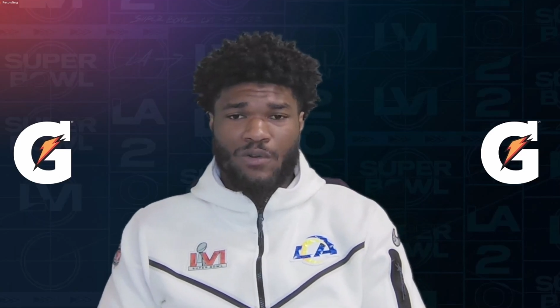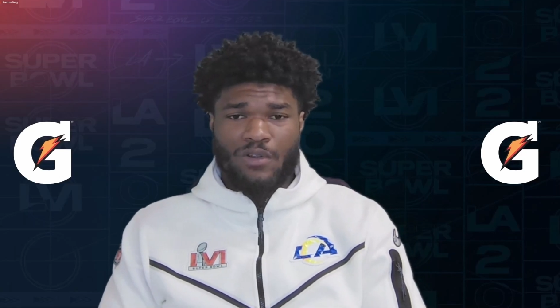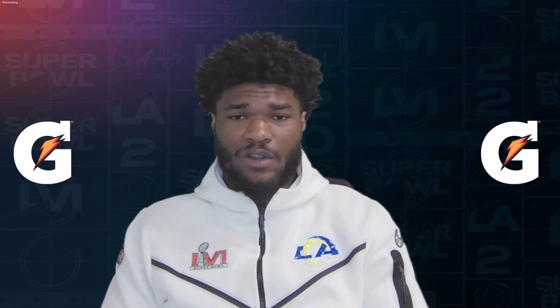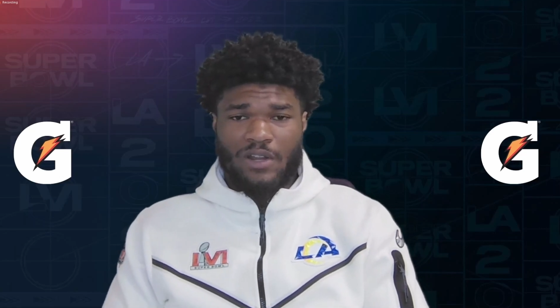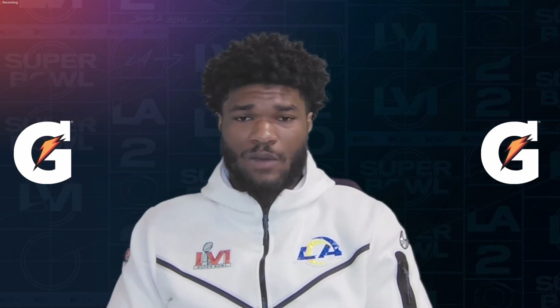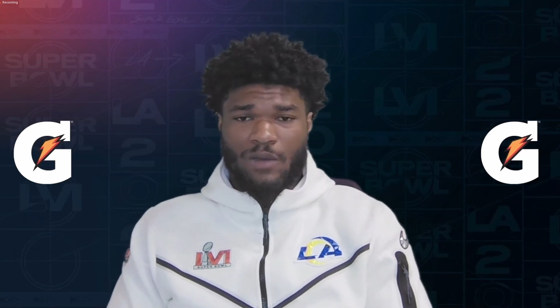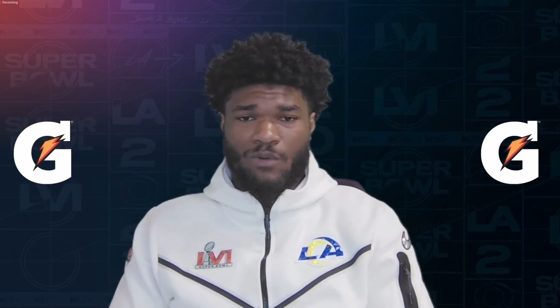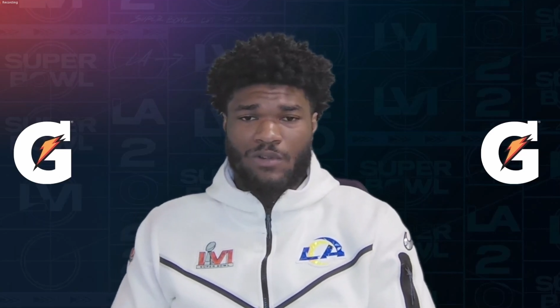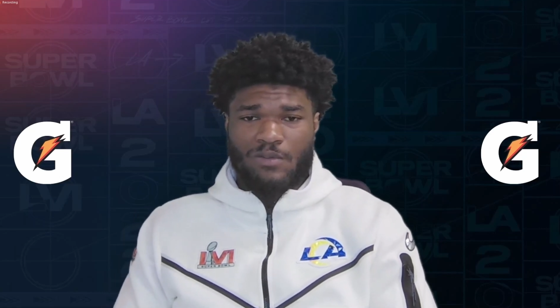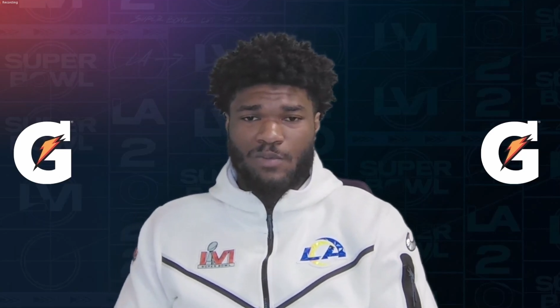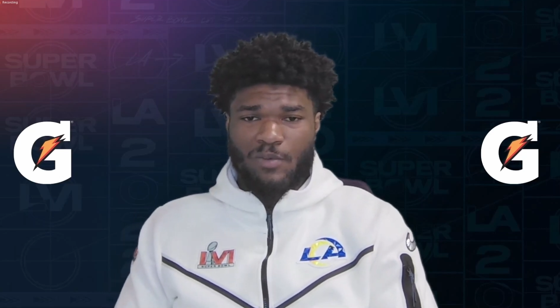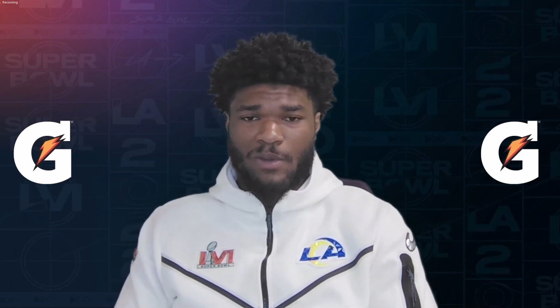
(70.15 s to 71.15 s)
and I wanted to put
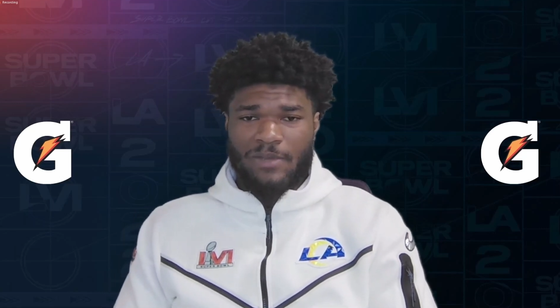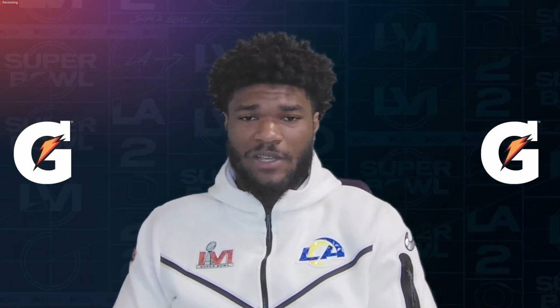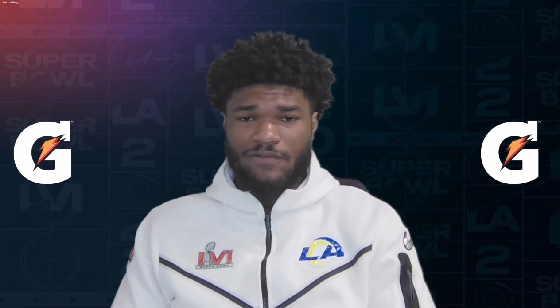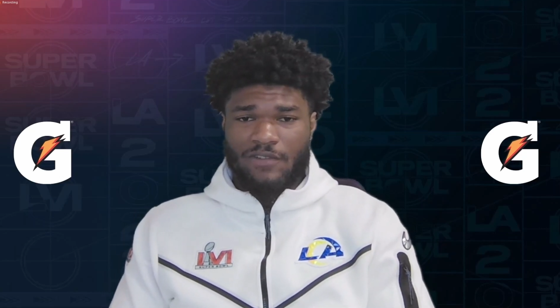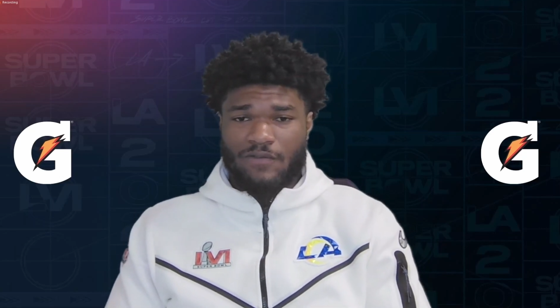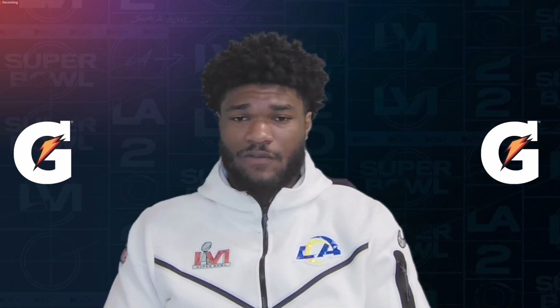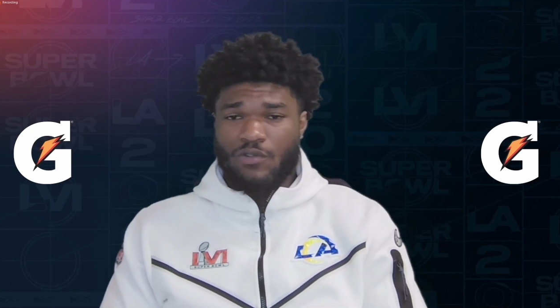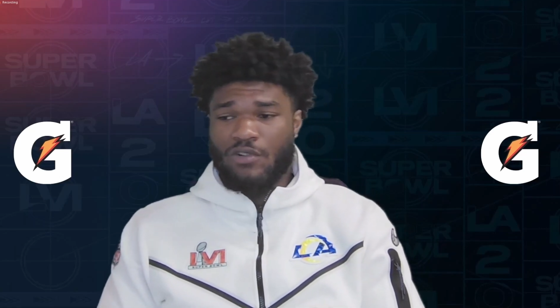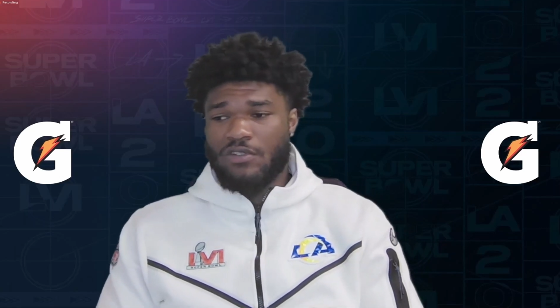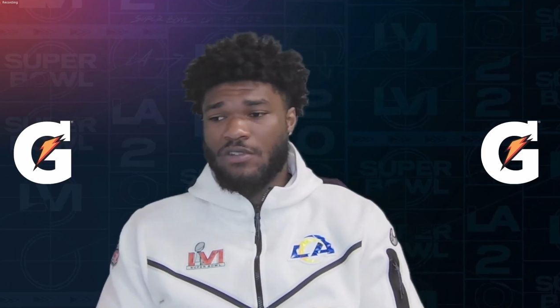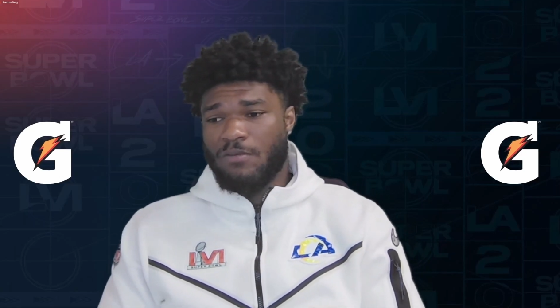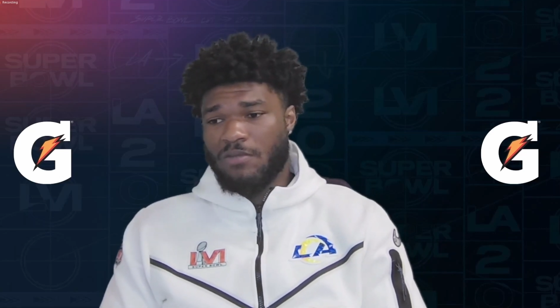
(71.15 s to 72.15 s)
my best foot forward
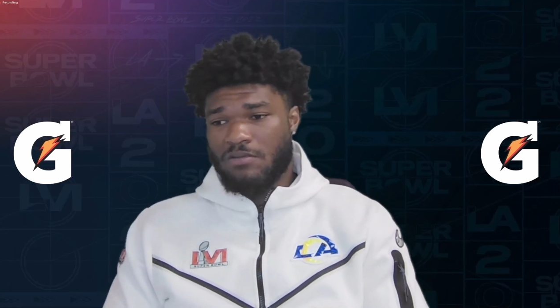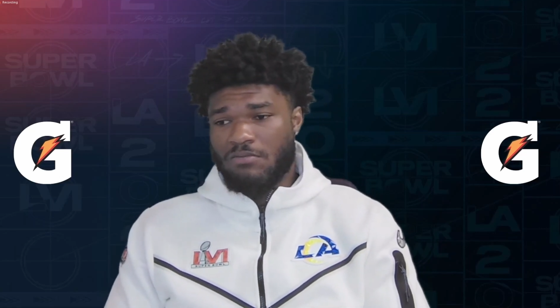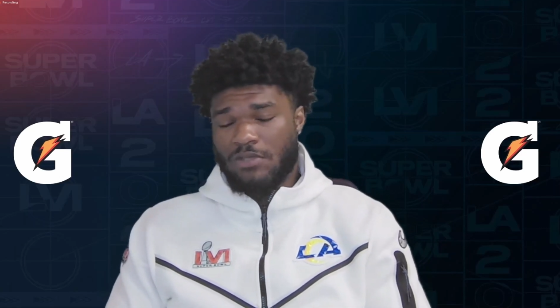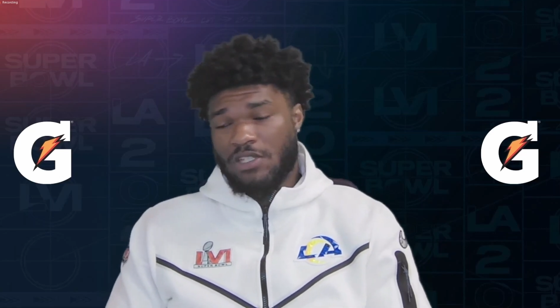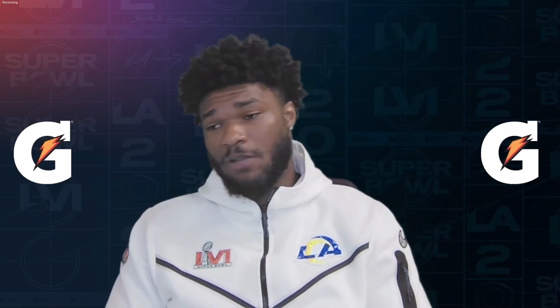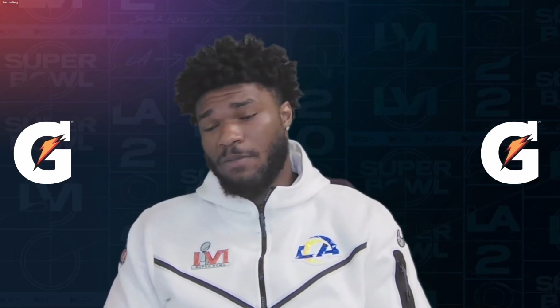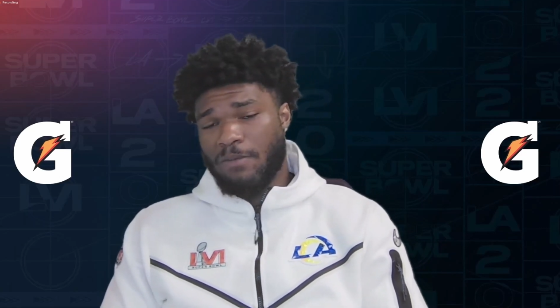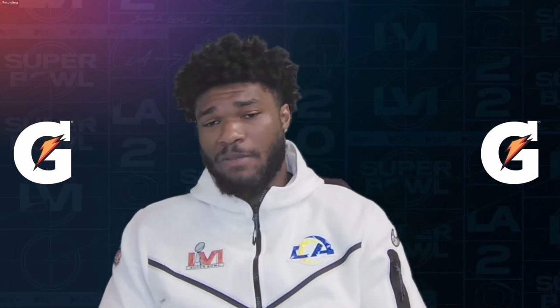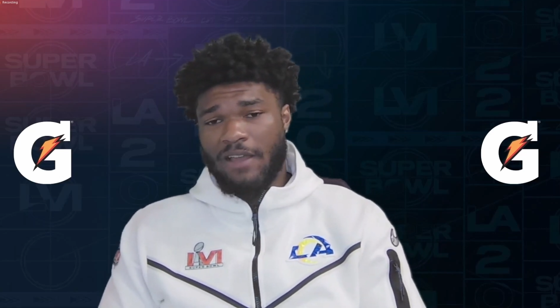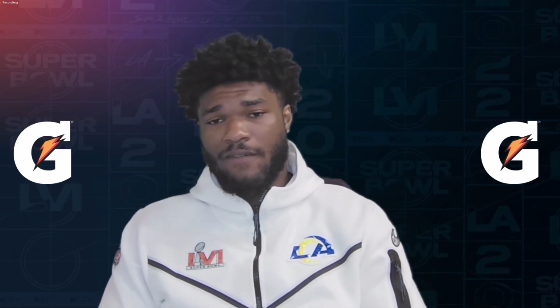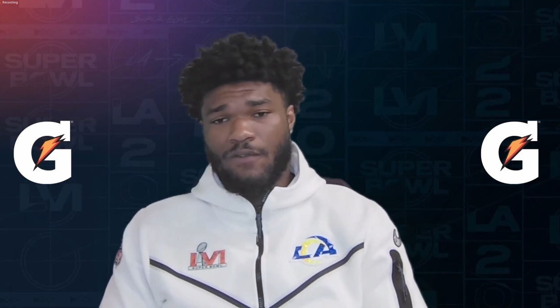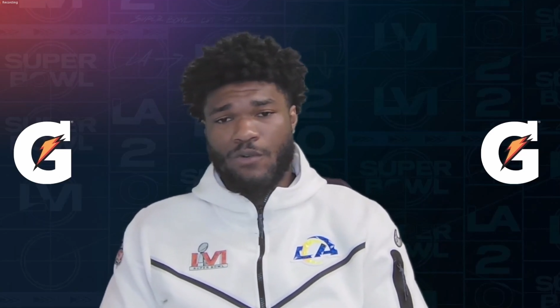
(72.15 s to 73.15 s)
to to be back
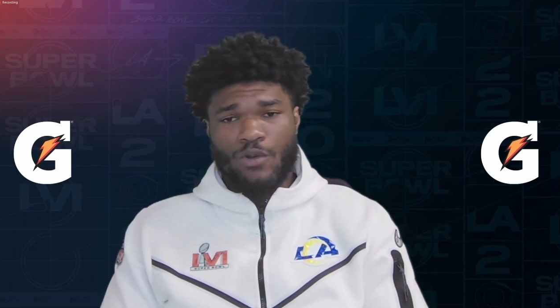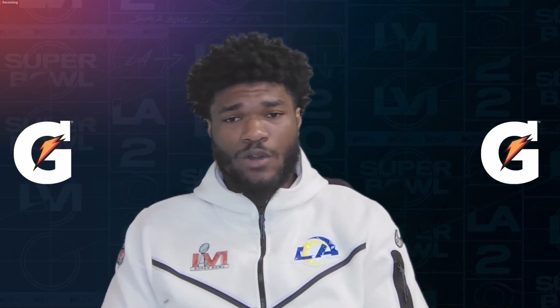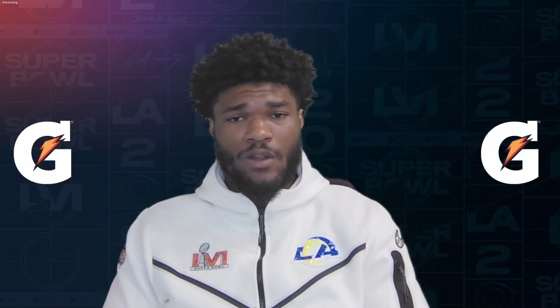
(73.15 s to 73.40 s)
for it.